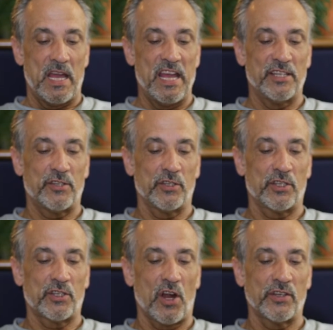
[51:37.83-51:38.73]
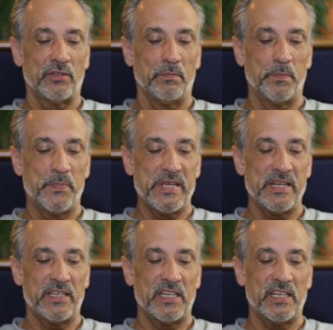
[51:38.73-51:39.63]
and should start to
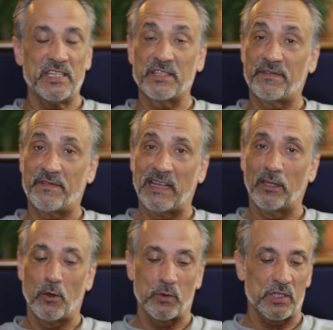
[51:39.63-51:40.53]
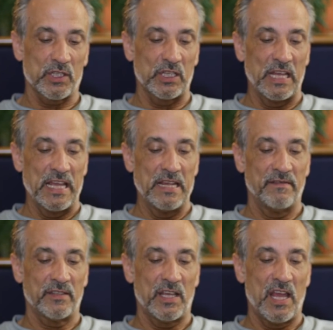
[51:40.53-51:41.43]
beat his fellow
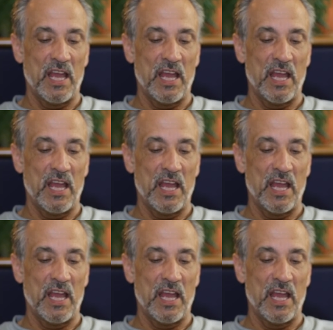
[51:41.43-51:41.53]
slaves,